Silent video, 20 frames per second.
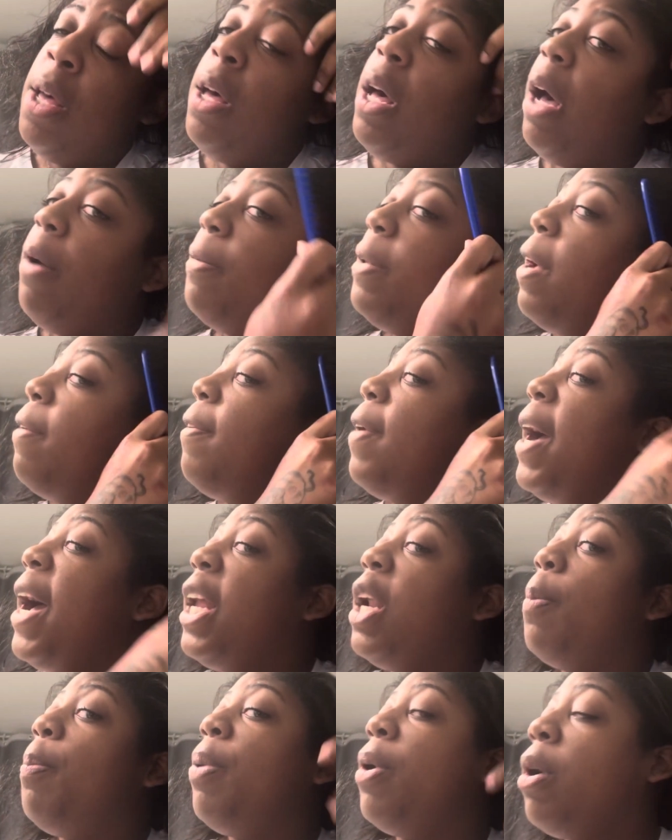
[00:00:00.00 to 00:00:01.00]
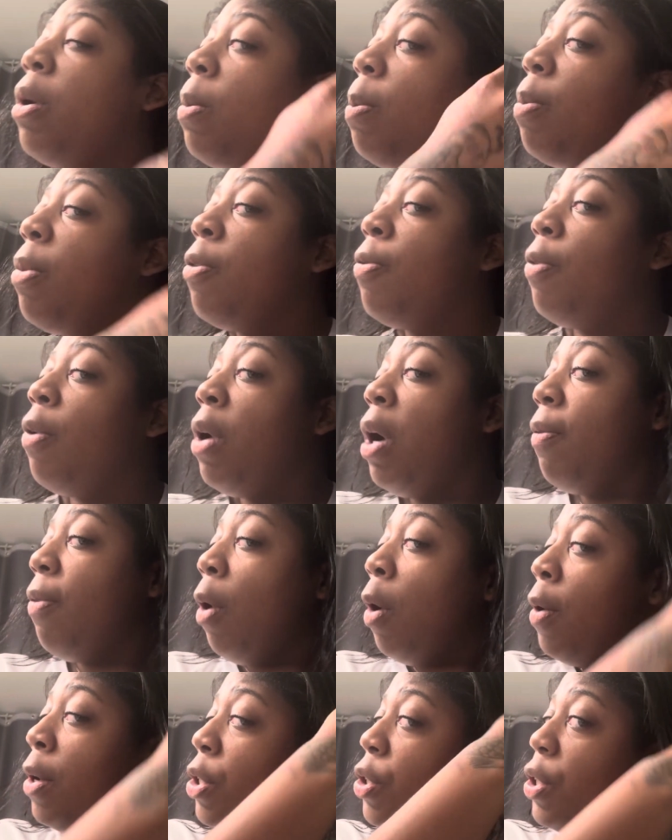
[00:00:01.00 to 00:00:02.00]
I've never had a perm before. I've
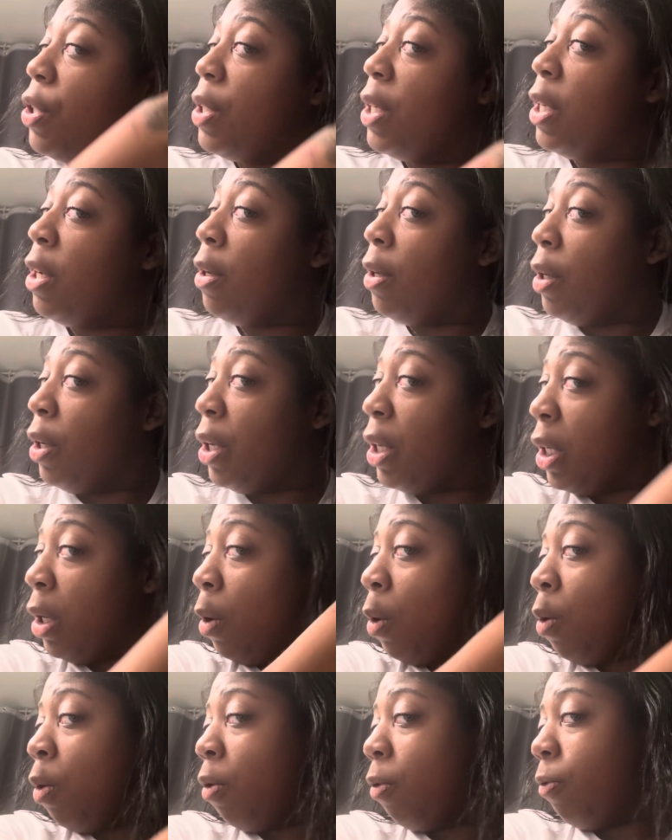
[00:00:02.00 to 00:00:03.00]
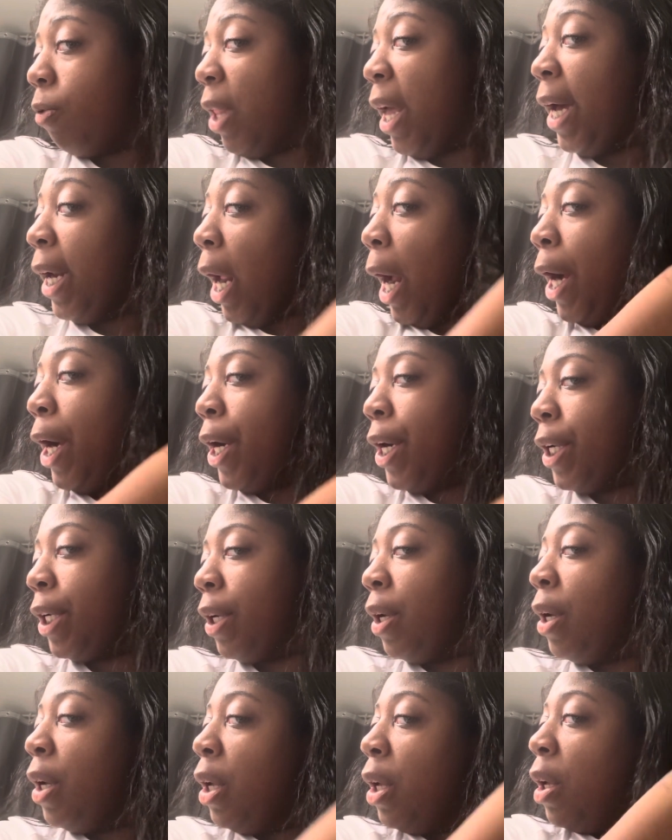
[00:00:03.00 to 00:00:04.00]
always just did a good old flat iron.
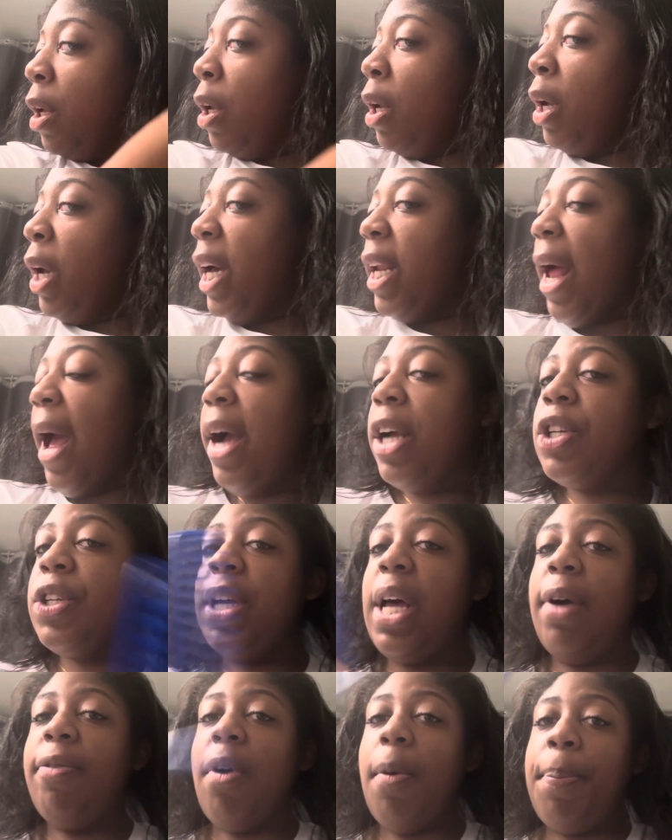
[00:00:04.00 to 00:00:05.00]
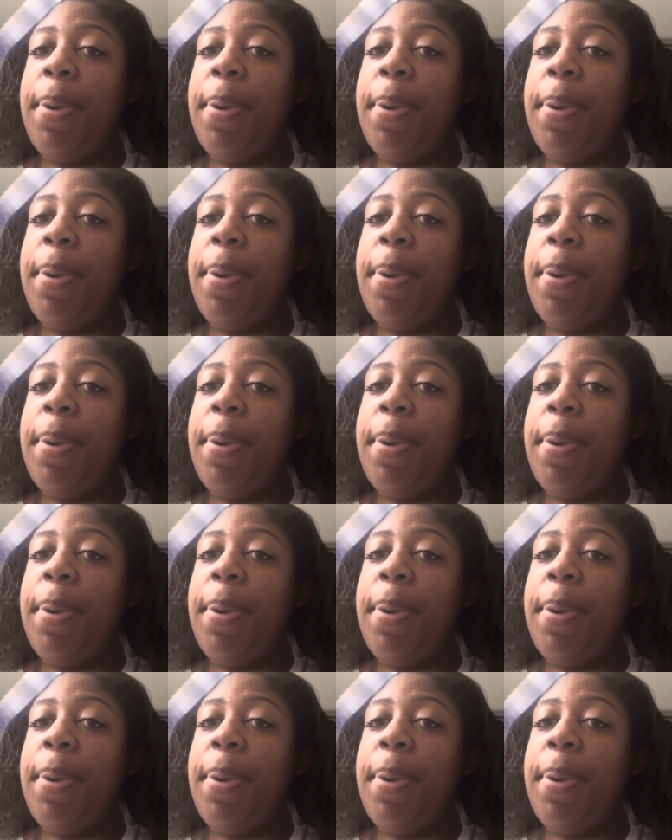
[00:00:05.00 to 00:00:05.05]
And I actually have a